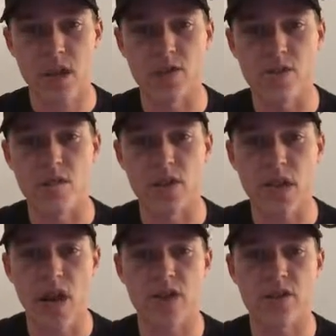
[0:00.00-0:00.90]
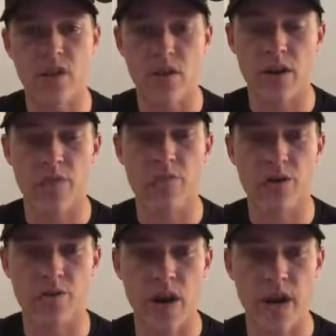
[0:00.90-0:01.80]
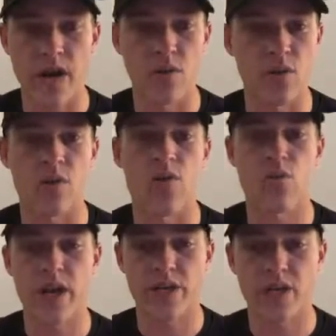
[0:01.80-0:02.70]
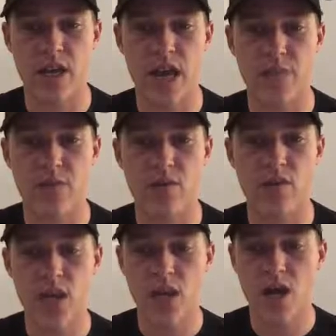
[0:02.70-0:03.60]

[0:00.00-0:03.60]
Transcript: of what the ICO can provide in order to raise the capital?